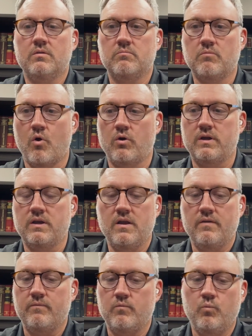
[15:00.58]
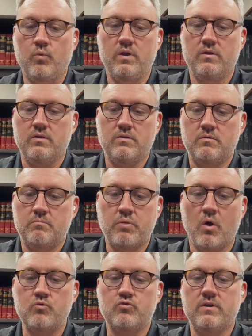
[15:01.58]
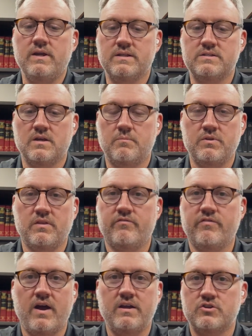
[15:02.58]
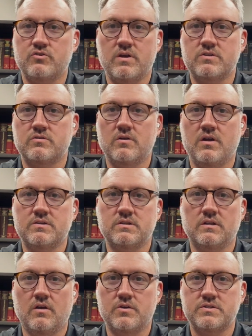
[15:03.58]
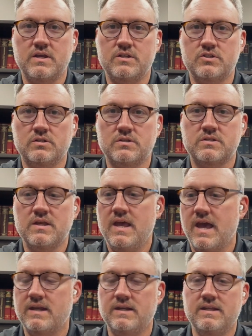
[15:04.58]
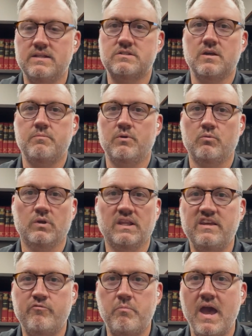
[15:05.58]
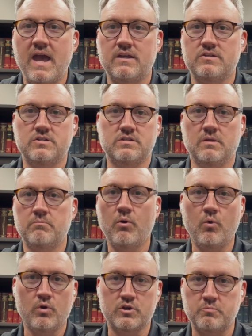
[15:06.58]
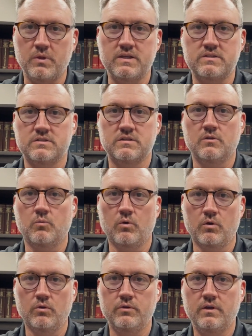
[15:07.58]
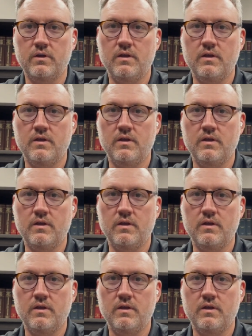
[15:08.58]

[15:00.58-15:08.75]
market, Poultry ends up in the finest restaurants in Los Angeles, and it ends up in relief packages in the poorest places in the world.